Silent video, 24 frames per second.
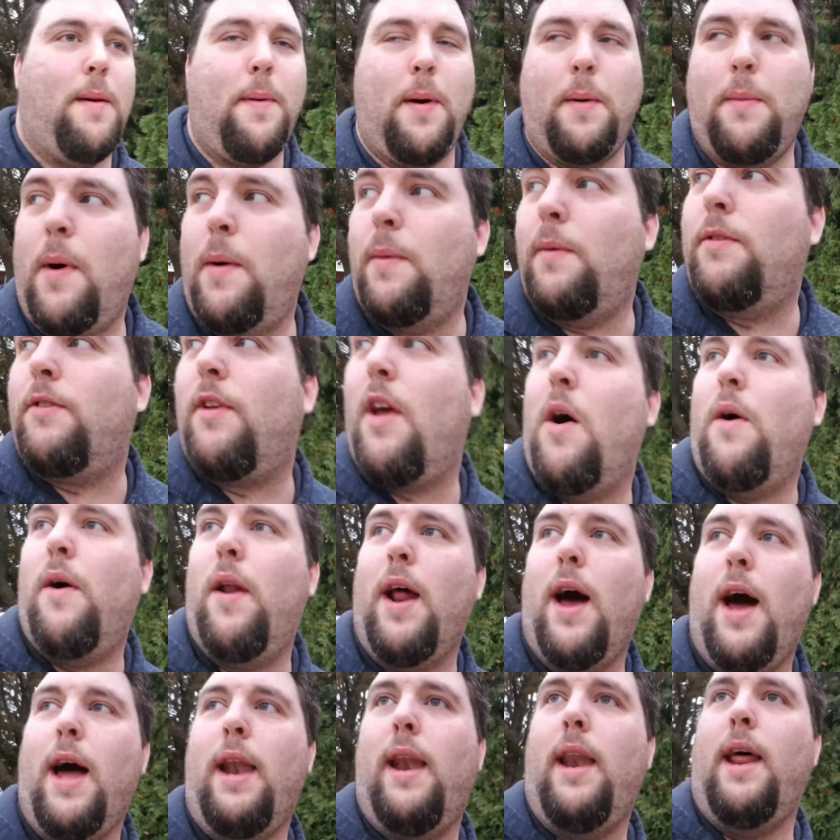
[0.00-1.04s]
on what was going
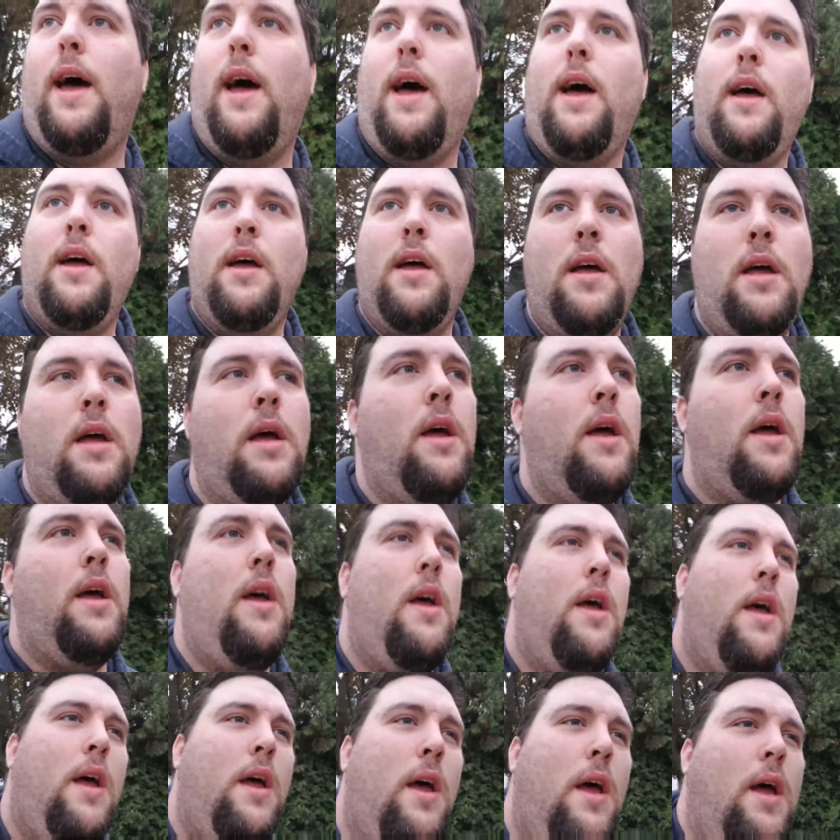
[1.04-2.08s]

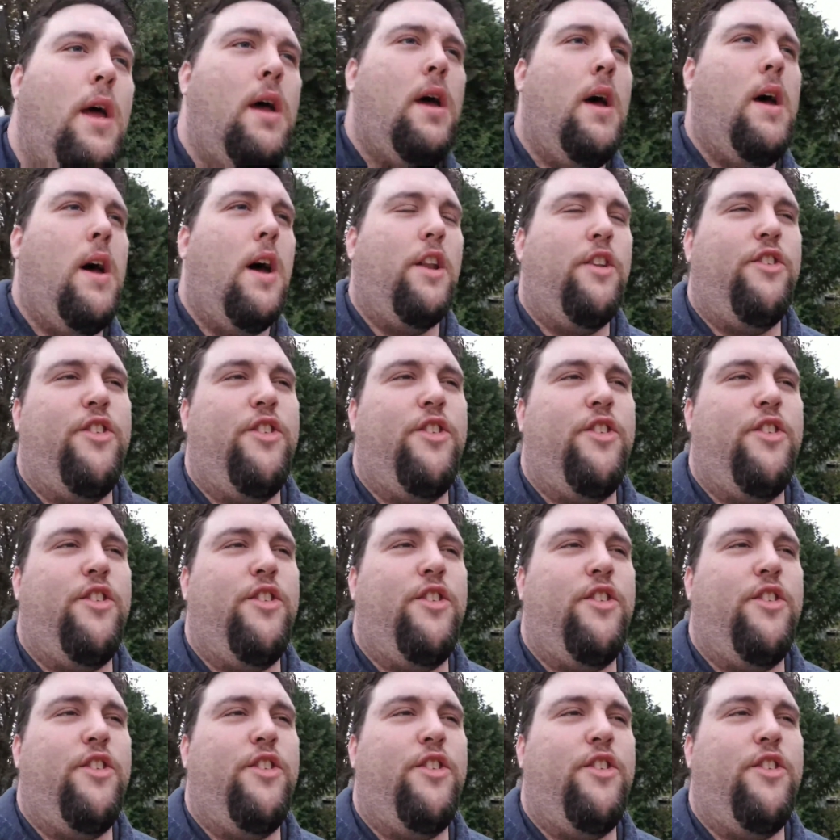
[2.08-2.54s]
on